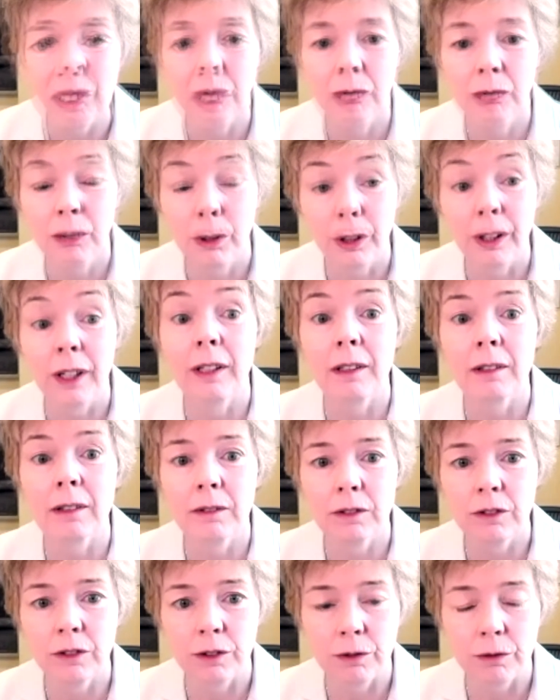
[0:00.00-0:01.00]
We're
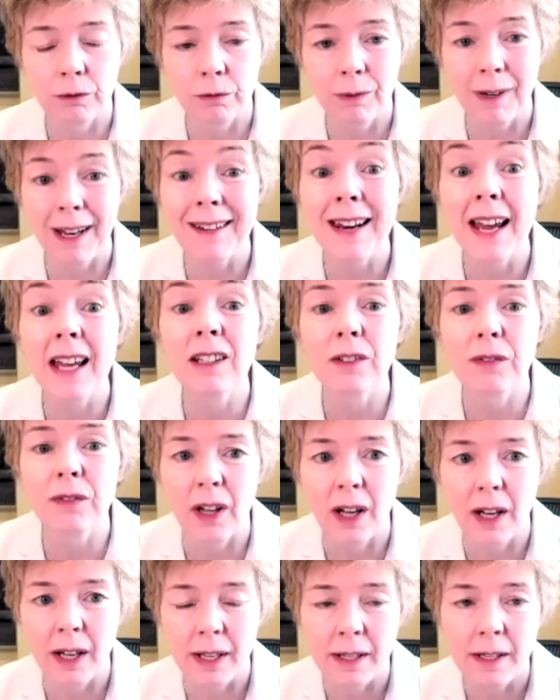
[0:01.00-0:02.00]
looking to
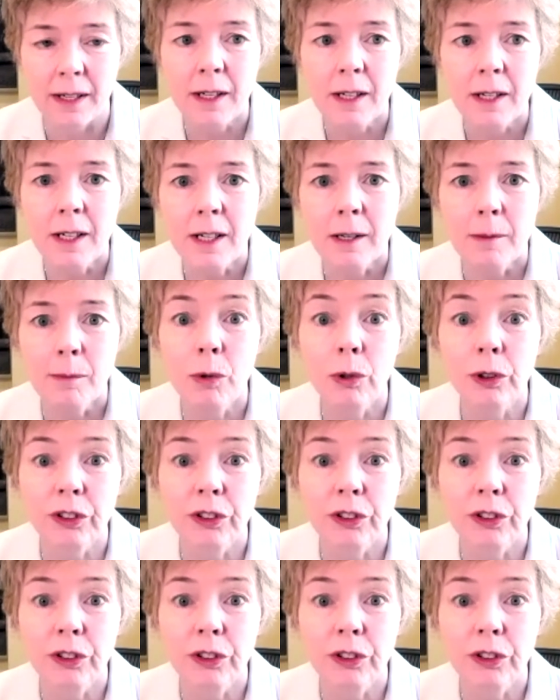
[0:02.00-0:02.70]
identify more